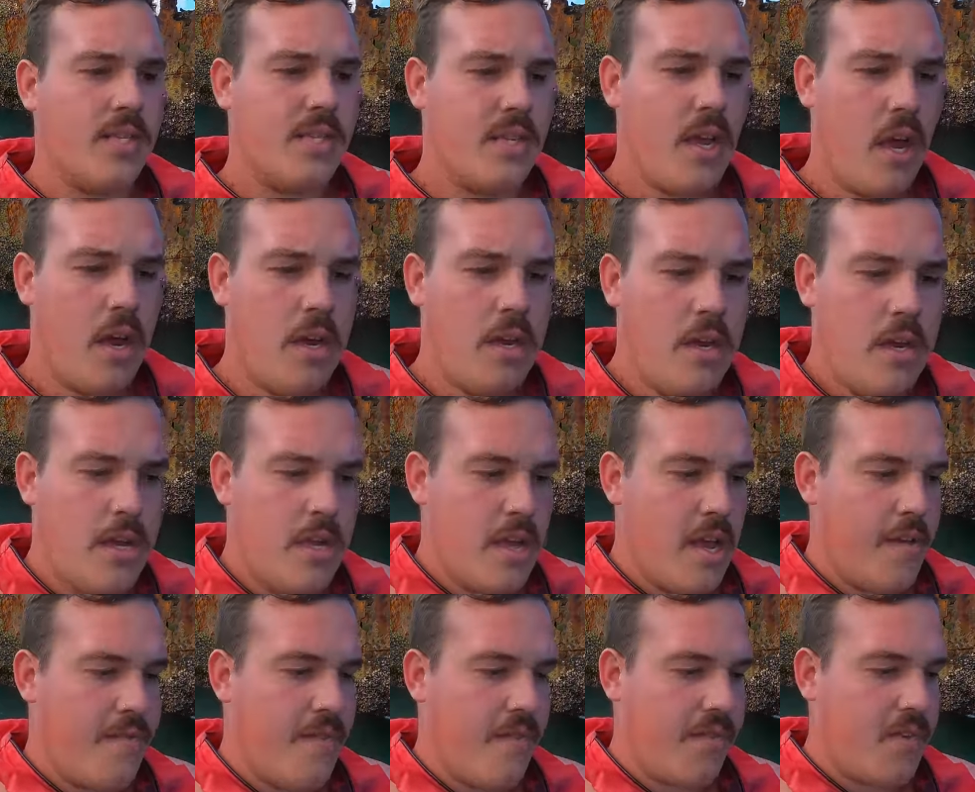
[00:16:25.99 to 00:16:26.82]
So if
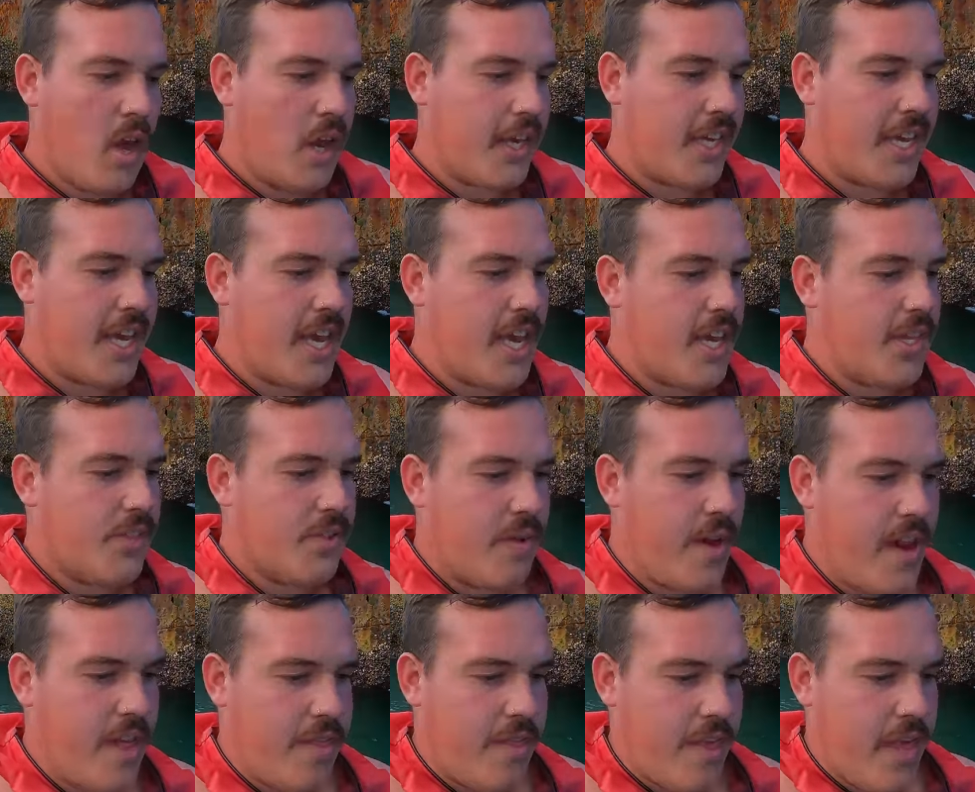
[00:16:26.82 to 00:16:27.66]
you've got kids
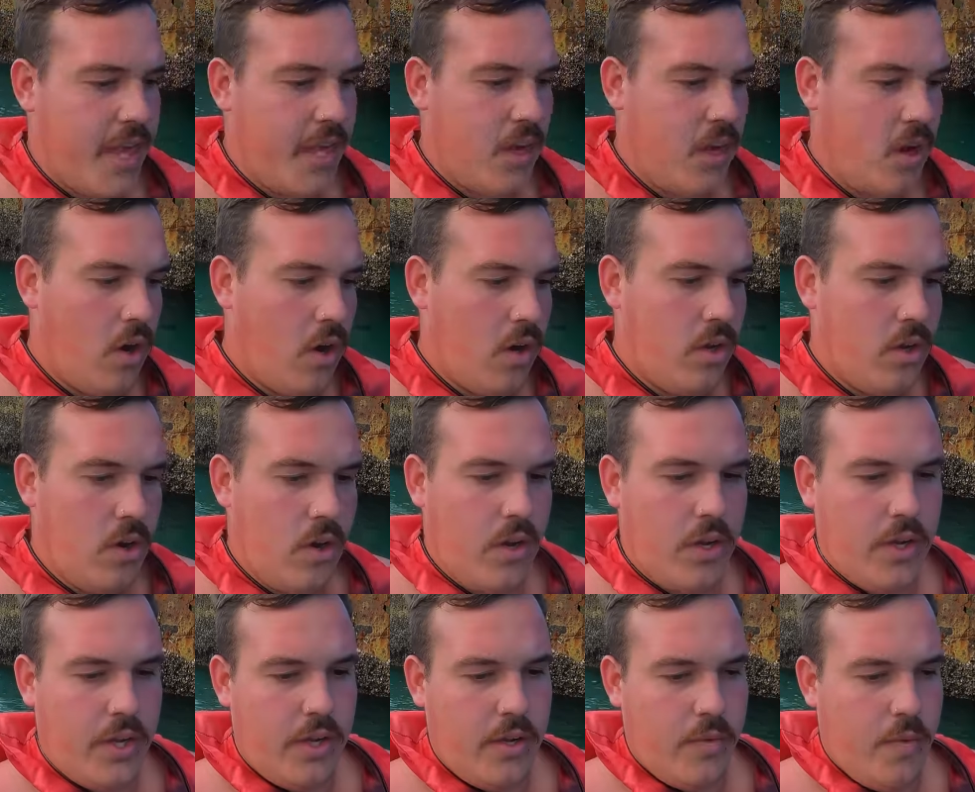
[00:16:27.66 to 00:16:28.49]
or anything,
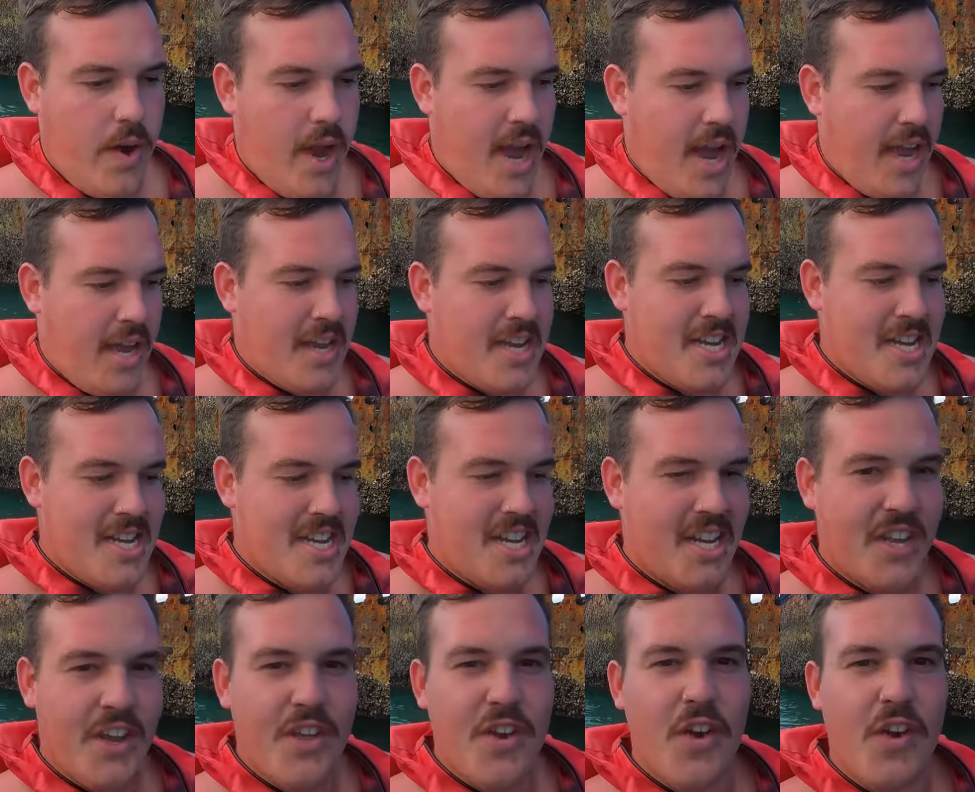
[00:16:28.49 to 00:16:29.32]
or you're
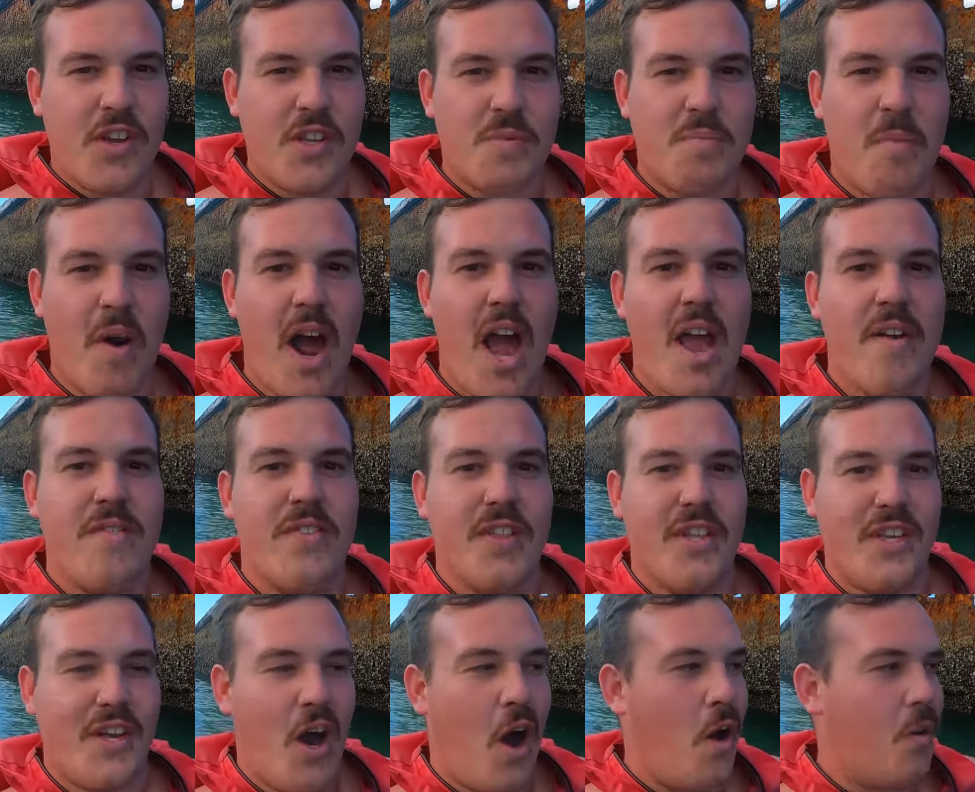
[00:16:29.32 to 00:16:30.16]
not as brave
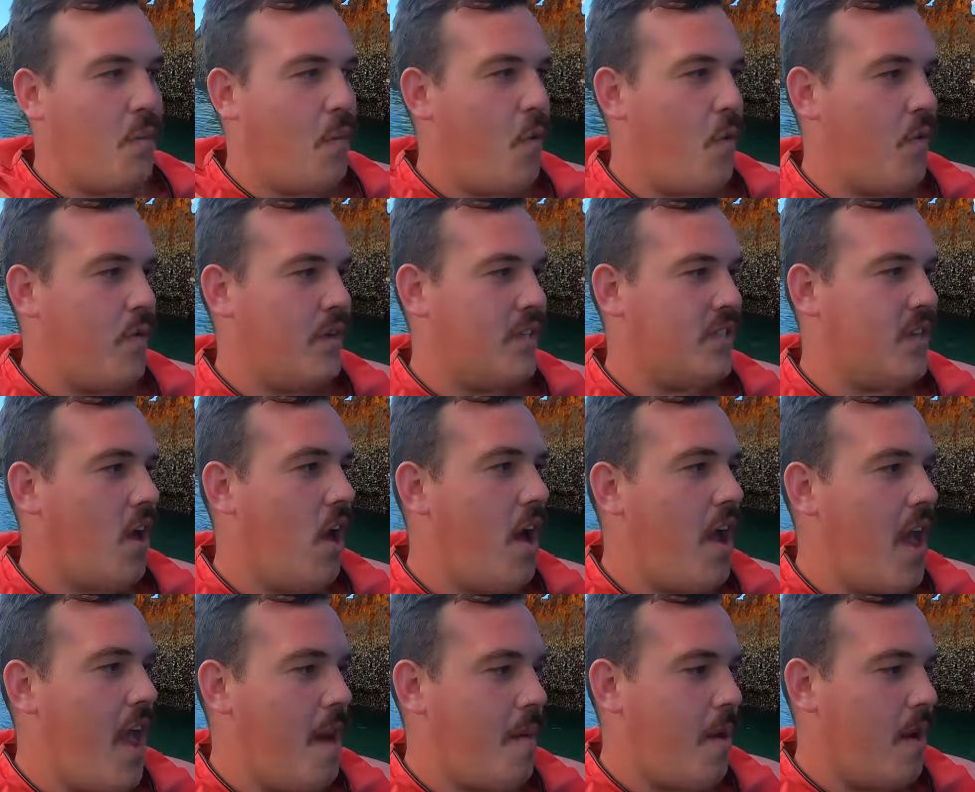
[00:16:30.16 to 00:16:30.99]
in the cold water as
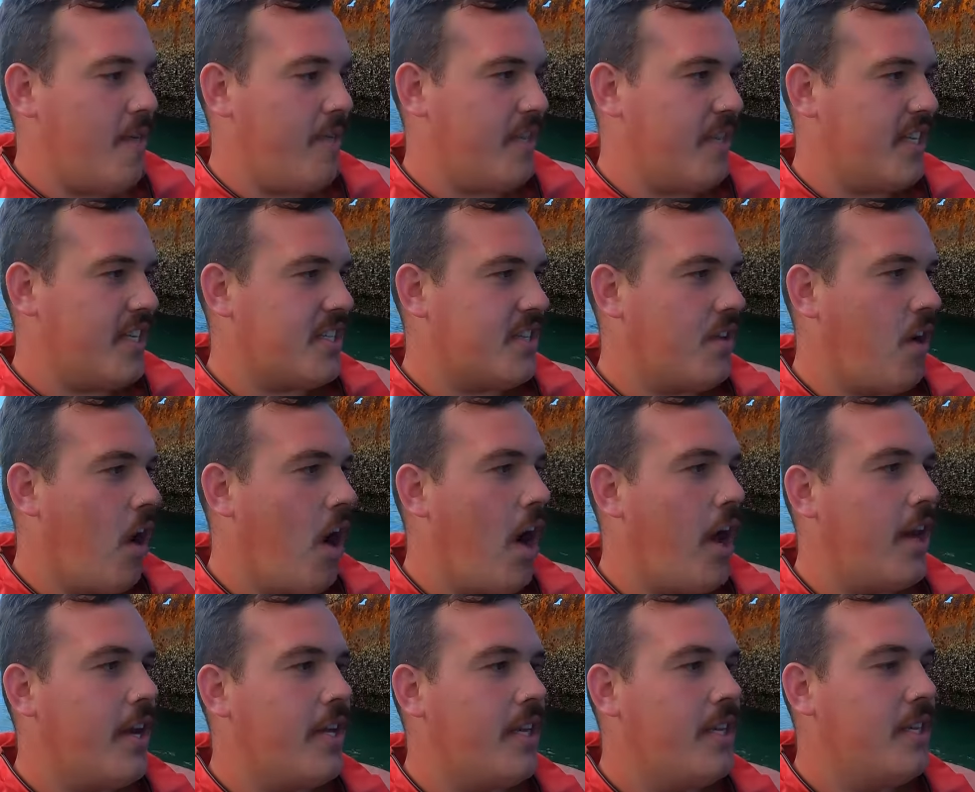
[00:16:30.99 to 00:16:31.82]
I am over this
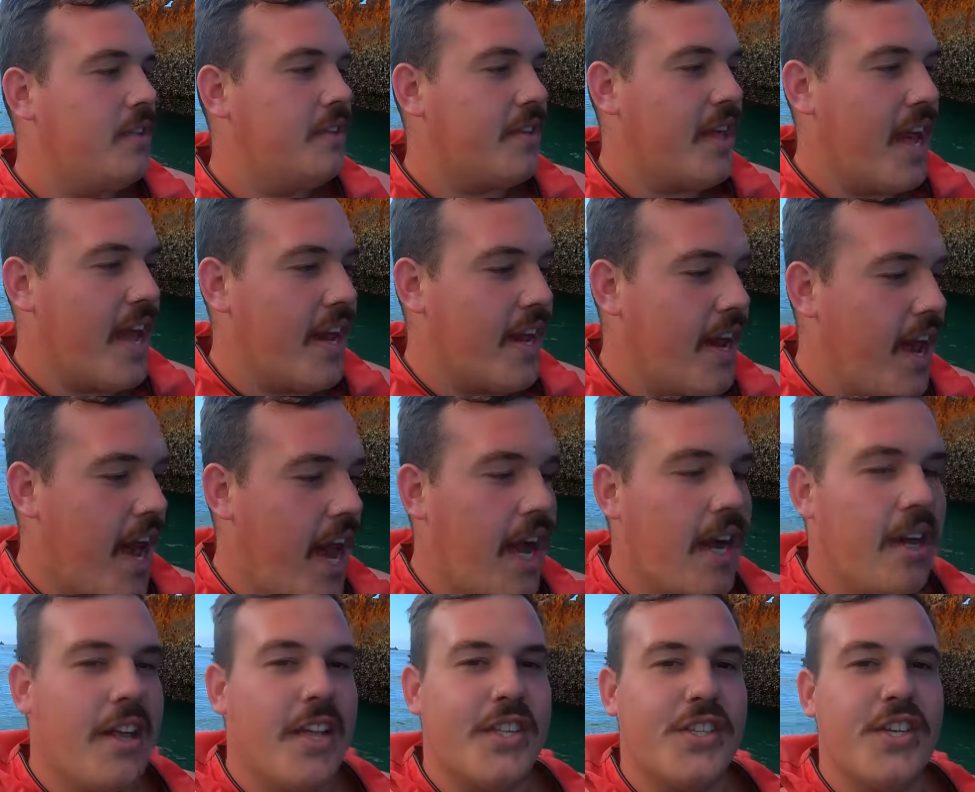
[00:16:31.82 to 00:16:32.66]
side, then
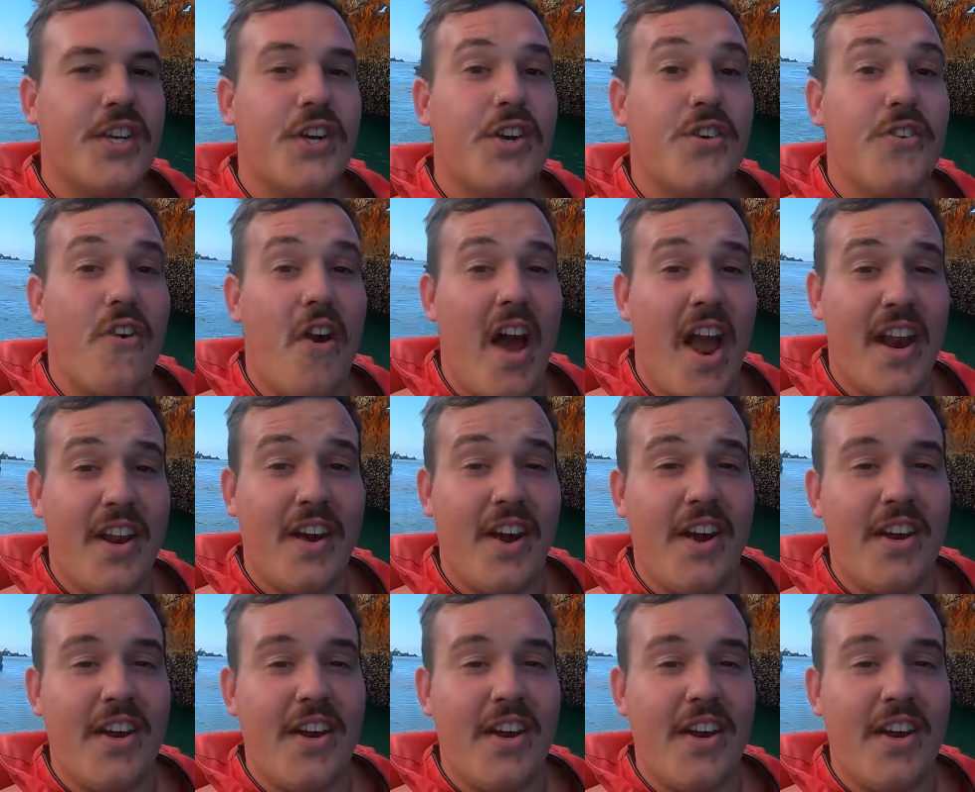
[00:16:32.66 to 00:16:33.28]
it's a great